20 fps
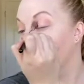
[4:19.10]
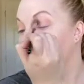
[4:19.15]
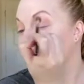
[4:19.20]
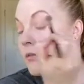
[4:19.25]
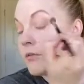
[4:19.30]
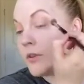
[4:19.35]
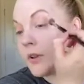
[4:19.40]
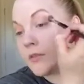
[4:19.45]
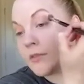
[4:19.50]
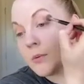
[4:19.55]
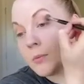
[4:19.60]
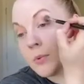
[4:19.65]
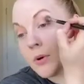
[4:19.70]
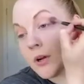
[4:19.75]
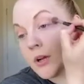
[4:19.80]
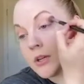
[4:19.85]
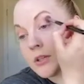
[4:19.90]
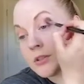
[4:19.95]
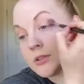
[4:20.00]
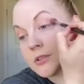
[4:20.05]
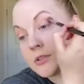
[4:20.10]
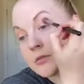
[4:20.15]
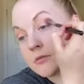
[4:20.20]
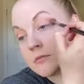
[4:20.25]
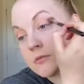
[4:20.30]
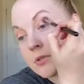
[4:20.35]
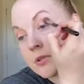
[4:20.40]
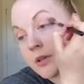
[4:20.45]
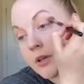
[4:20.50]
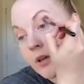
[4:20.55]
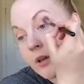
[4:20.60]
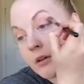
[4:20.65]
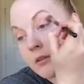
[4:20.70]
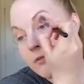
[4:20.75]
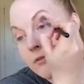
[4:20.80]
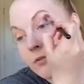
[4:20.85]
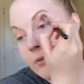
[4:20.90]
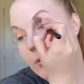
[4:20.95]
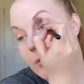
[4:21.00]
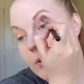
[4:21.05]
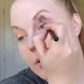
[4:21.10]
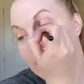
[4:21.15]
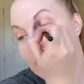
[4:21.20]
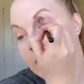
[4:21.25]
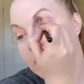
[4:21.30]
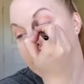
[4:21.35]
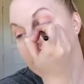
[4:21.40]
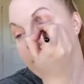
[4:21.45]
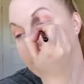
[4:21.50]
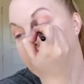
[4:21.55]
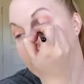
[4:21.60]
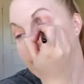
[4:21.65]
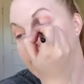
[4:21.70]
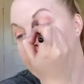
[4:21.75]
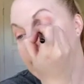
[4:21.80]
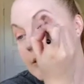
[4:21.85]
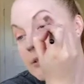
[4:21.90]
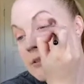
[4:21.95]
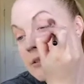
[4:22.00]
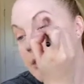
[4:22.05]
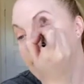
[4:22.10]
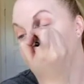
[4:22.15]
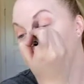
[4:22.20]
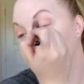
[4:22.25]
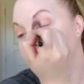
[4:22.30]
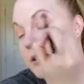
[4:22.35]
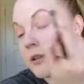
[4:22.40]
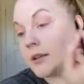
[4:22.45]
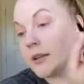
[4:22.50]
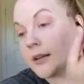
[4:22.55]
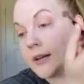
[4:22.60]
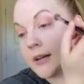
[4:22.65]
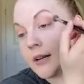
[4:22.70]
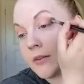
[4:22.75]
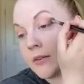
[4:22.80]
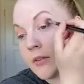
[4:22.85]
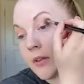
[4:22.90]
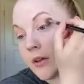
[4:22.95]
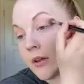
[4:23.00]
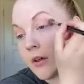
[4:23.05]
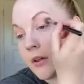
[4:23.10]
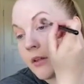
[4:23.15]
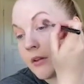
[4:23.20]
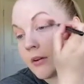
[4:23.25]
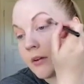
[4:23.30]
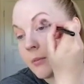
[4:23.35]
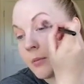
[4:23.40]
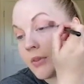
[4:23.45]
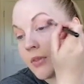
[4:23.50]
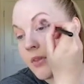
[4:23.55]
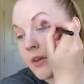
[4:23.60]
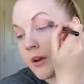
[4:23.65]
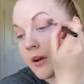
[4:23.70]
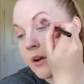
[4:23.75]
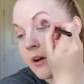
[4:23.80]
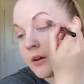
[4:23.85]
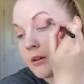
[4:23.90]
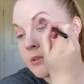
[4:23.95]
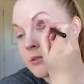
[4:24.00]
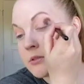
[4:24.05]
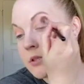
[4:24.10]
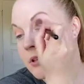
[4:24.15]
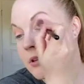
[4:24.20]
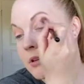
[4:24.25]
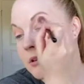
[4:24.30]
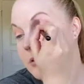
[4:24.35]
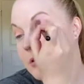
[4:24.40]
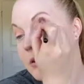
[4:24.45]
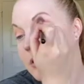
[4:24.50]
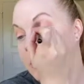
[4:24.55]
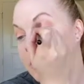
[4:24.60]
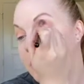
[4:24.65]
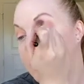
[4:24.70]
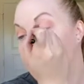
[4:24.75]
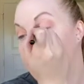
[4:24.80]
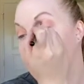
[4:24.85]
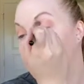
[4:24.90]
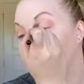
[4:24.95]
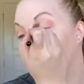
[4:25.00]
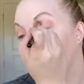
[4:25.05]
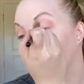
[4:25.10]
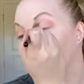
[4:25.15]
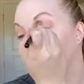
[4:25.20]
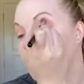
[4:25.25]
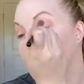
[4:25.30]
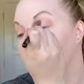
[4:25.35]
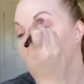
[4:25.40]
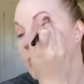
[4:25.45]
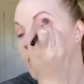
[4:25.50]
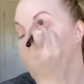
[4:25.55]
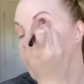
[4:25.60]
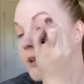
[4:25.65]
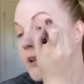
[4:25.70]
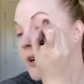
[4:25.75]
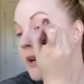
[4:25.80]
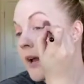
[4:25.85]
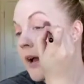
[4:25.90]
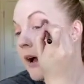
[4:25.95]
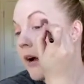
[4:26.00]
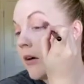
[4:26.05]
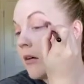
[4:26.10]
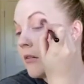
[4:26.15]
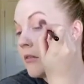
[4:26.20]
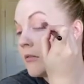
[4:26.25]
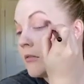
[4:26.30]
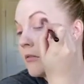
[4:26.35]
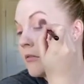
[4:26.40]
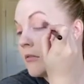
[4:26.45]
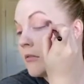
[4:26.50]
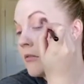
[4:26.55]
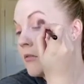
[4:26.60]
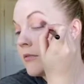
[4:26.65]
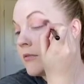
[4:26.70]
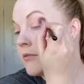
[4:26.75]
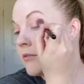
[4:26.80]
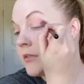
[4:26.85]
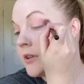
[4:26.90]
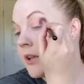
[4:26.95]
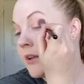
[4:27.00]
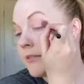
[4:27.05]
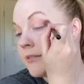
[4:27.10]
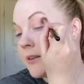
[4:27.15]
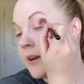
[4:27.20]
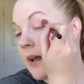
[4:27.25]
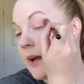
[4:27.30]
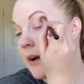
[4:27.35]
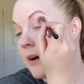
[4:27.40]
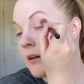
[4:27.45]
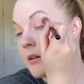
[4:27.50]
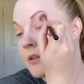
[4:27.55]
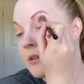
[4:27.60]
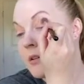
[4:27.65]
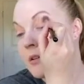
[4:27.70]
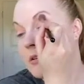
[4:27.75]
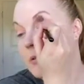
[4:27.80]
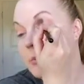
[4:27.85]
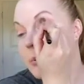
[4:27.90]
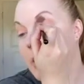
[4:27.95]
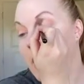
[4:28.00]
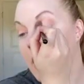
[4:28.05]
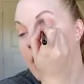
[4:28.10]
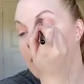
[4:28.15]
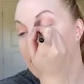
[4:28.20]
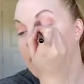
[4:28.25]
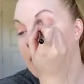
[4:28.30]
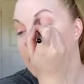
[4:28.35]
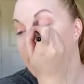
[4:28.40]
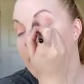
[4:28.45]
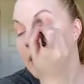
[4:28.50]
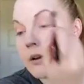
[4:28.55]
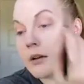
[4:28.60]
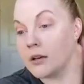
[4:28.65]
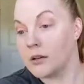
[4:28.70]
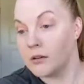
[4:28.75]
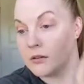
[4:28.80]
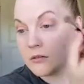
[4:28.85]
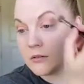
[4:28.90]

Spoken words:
Fluffy brush, really good for the crease to kind of lay down the color, but then also blend it out, fluff it out a little bit to kind of